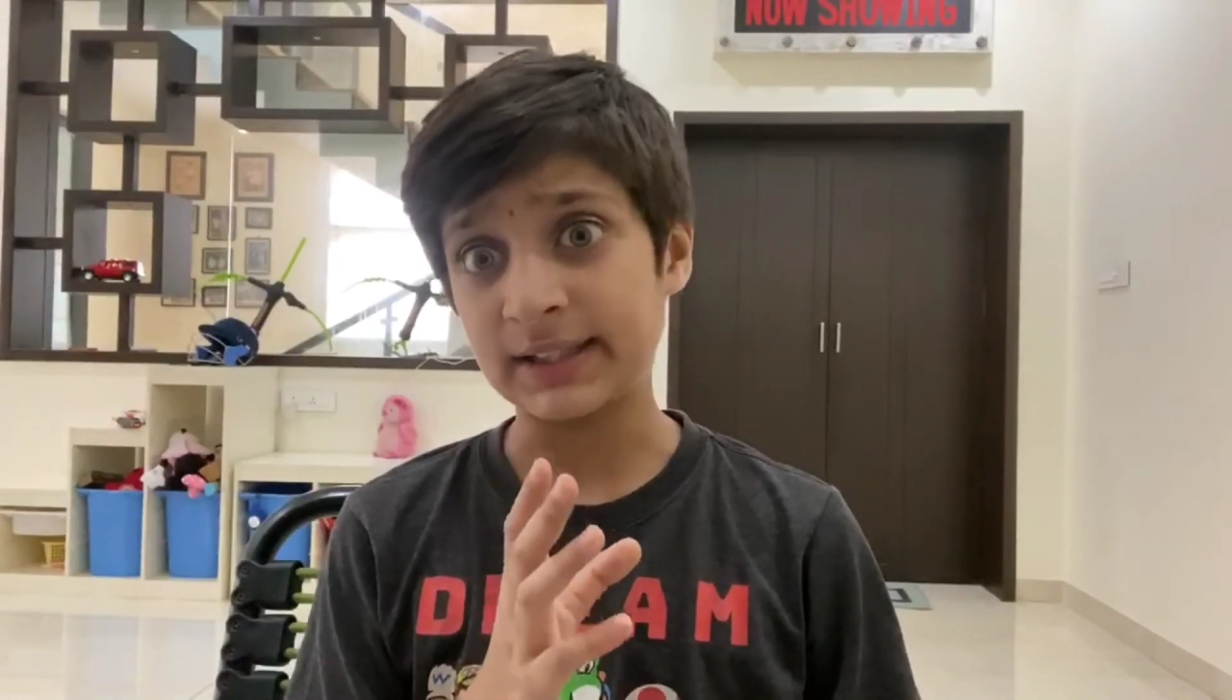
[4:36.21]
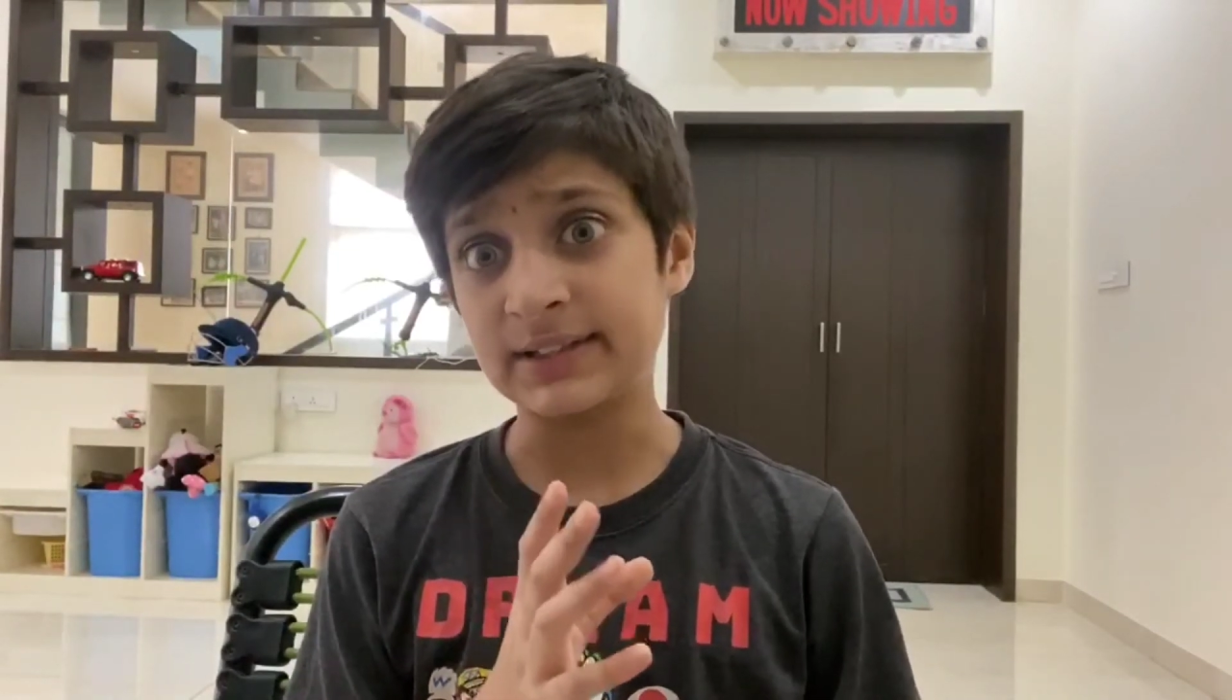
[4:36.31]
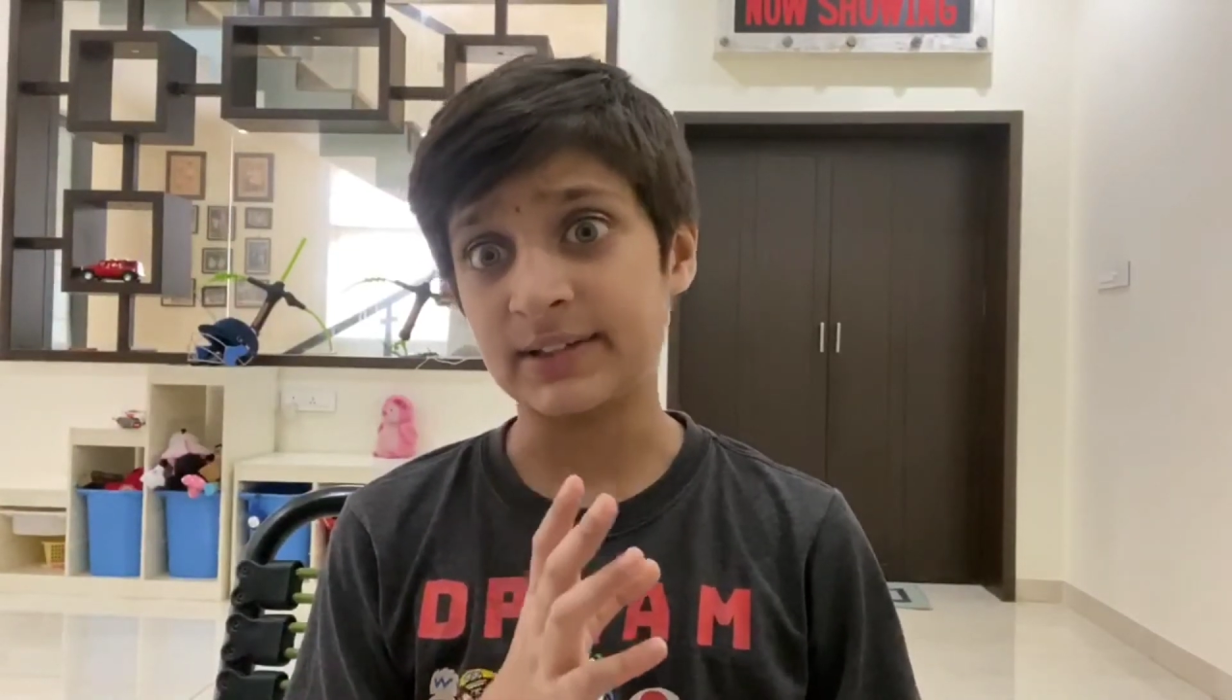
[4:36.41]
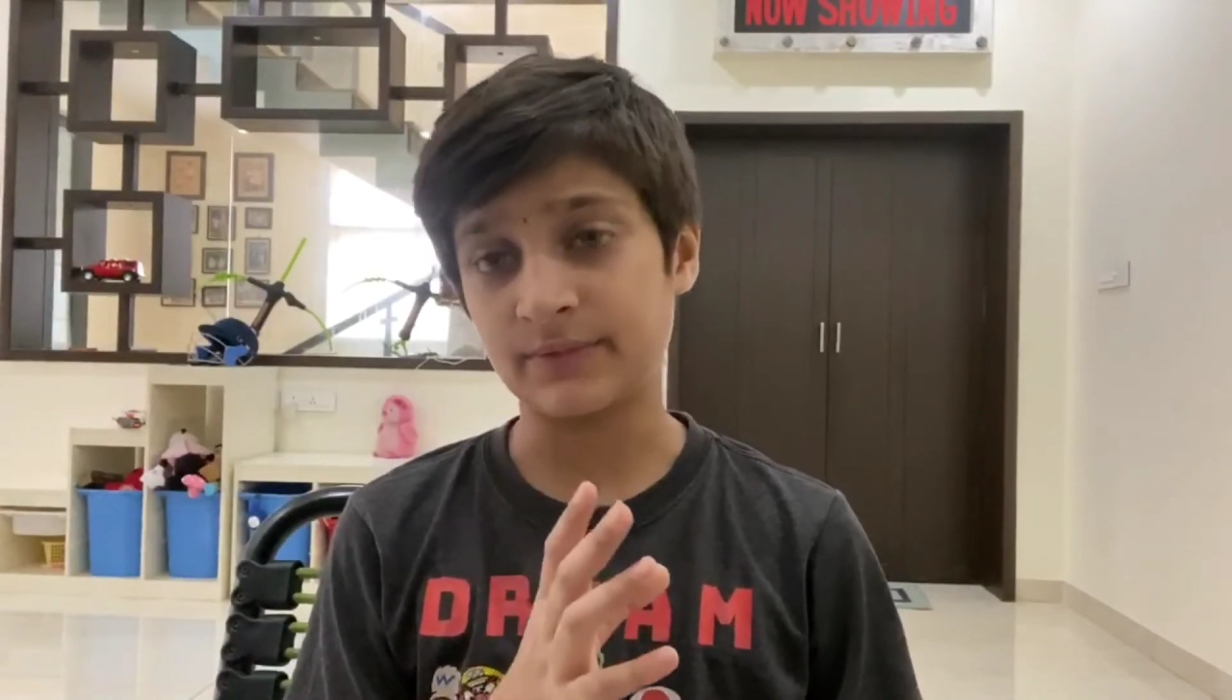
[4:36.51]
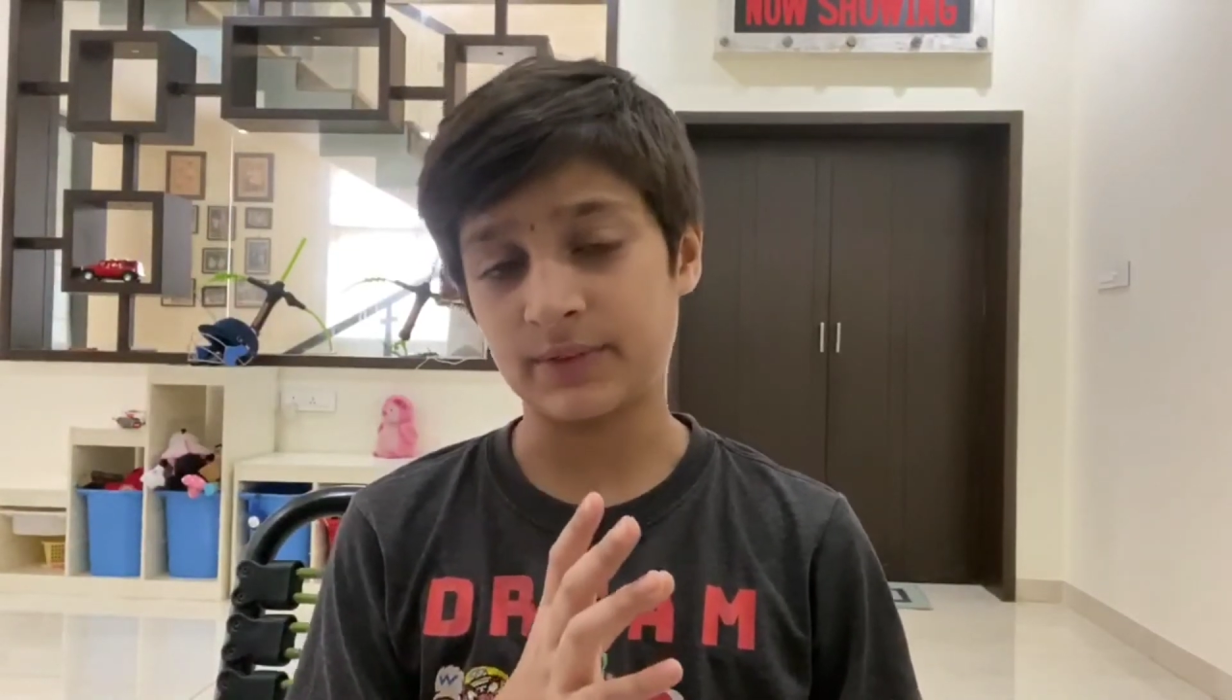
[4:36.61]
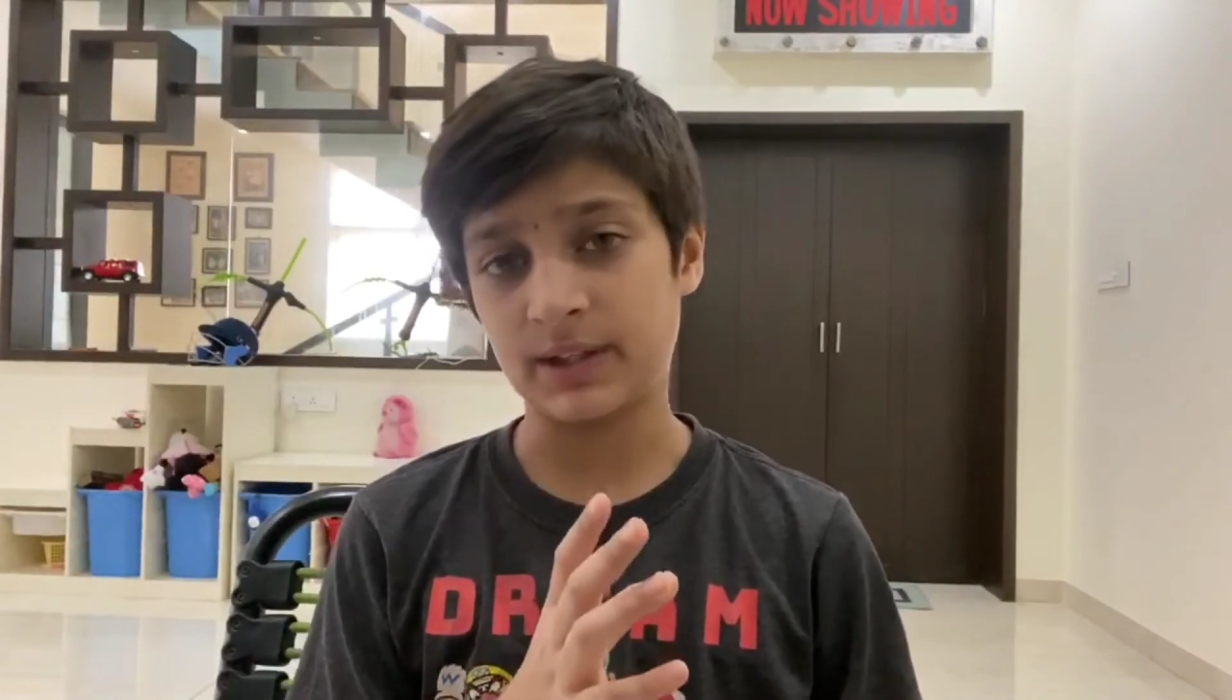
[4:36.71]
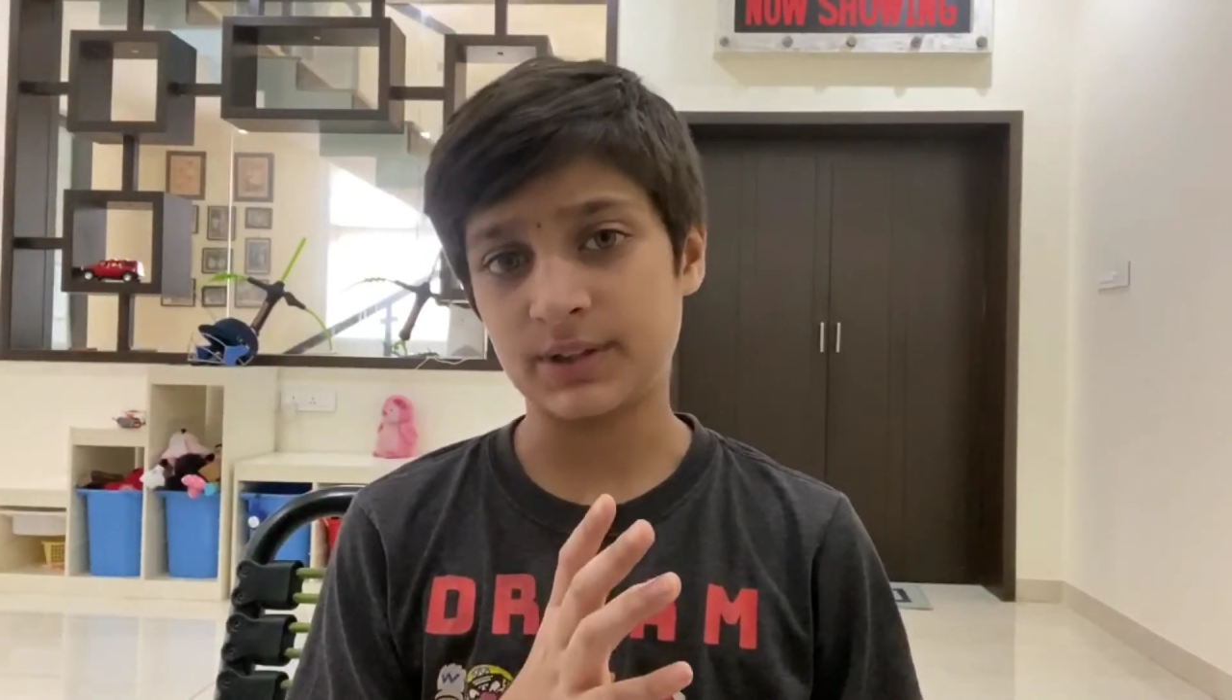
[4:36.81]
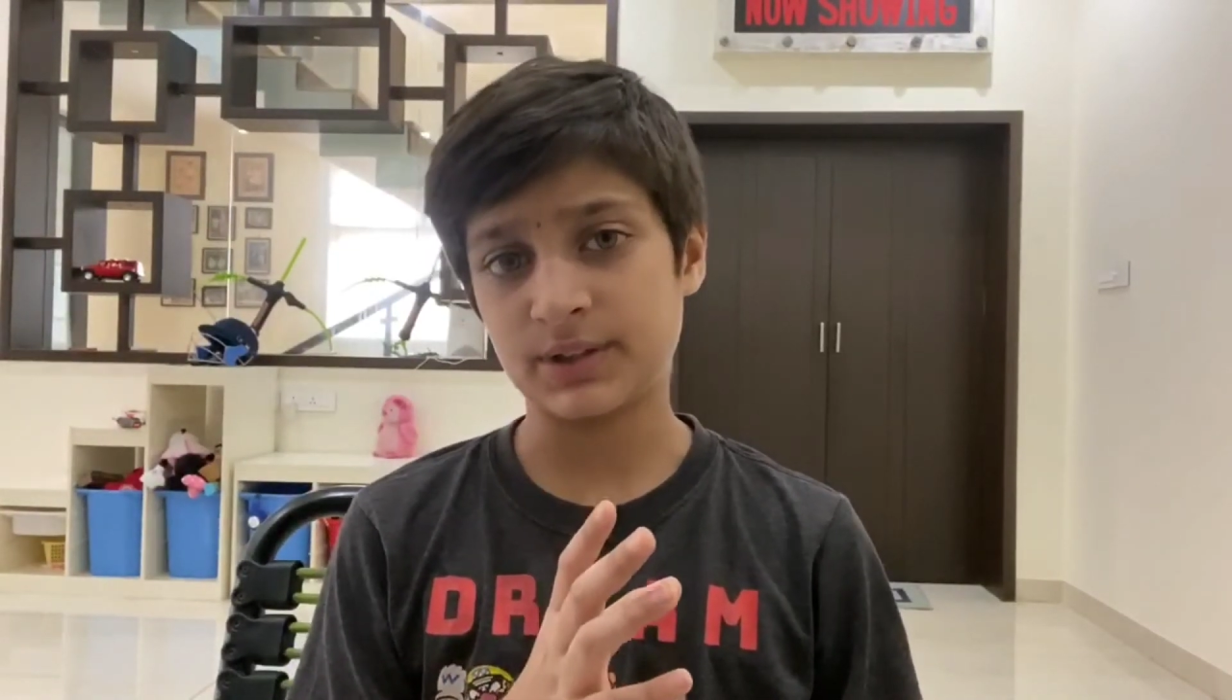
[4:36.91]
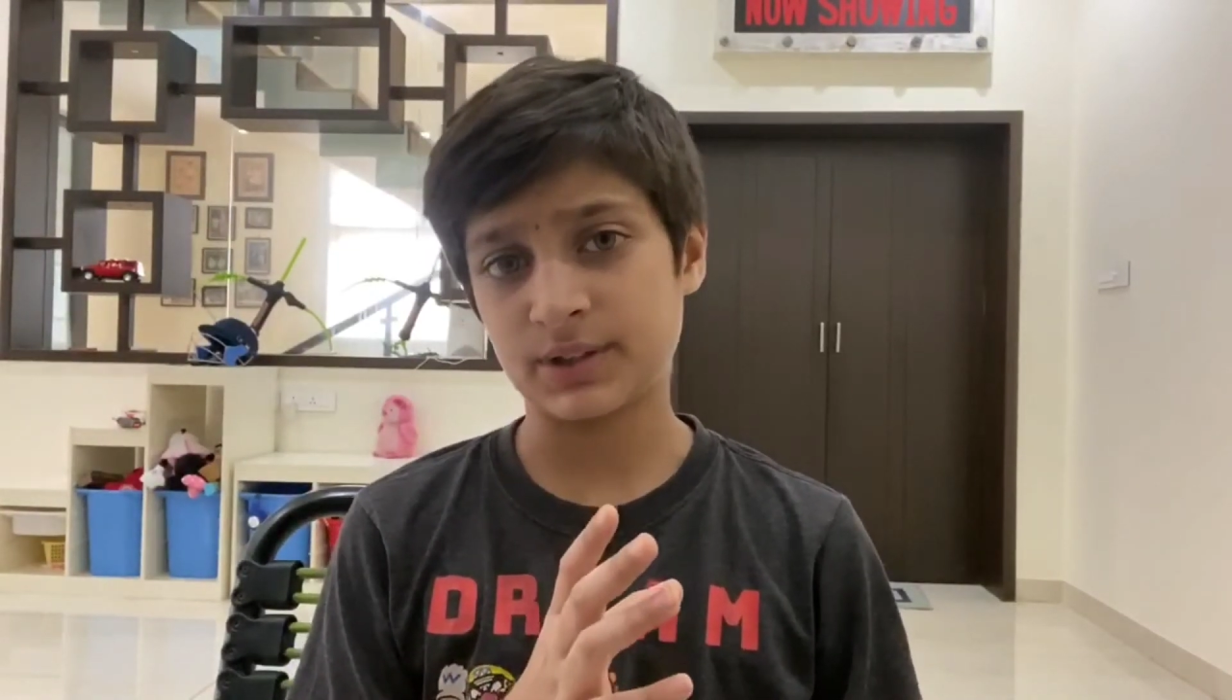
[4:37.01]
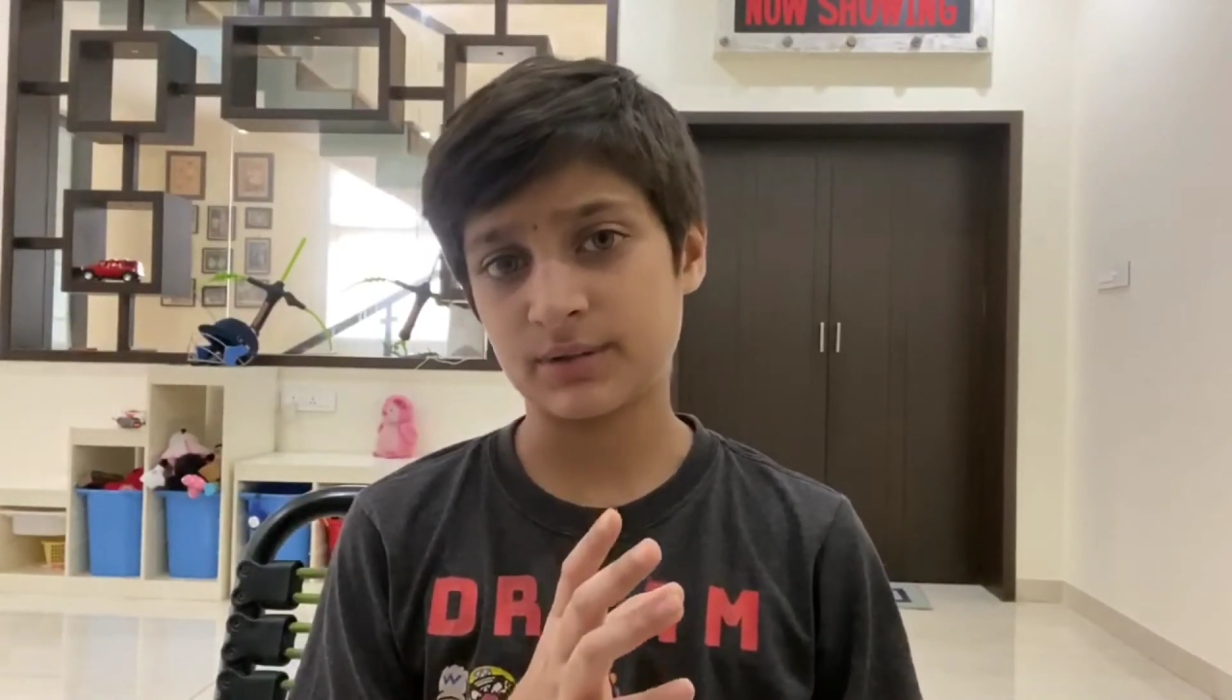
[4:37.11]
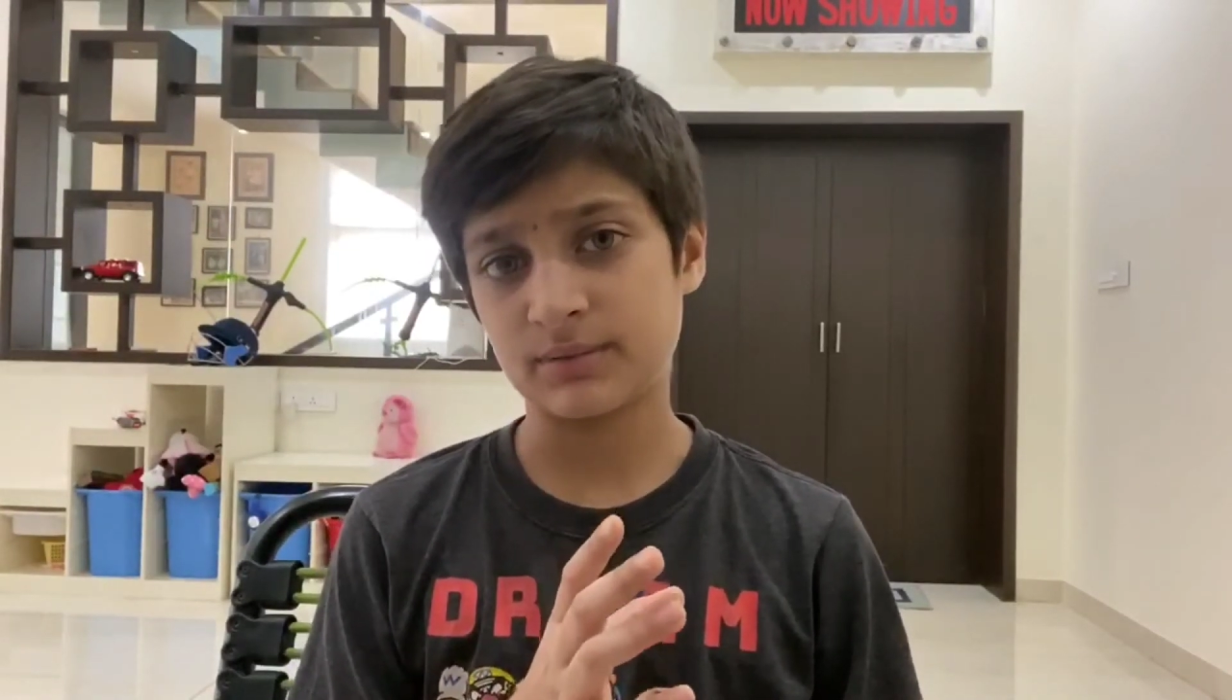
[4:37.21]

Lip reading: teaching French.